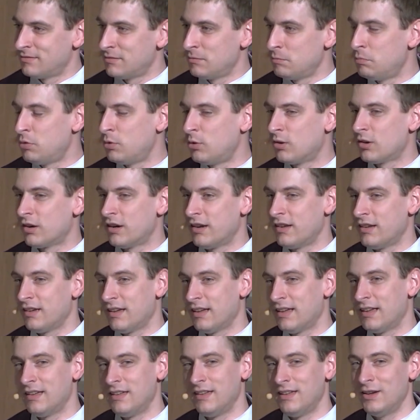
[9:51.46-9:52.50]
pouring
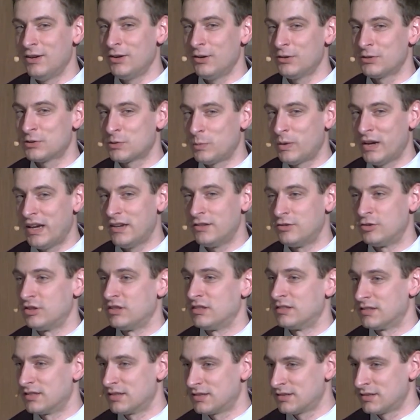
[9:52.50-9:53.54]
a year's
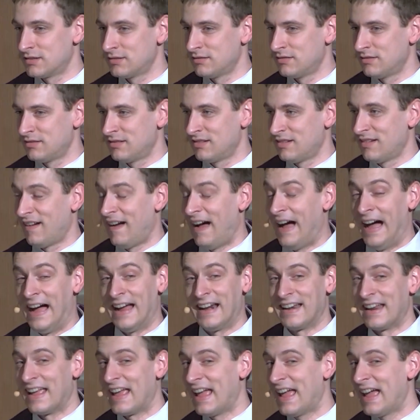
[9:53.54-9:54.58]
wages
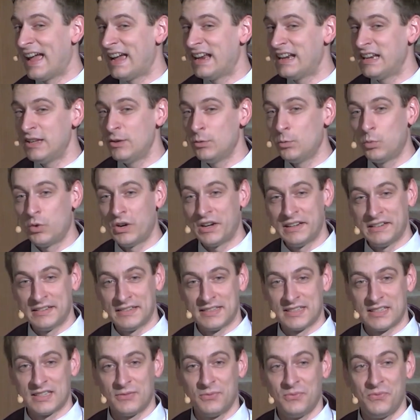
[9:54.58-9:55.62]
on
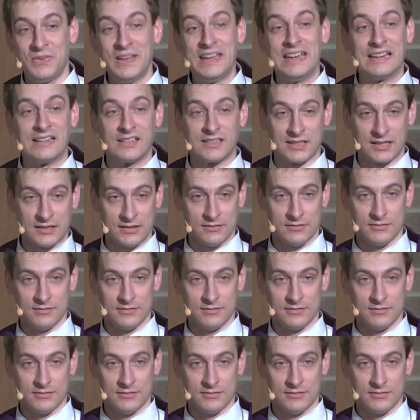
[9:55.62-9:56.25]
anyone's feet?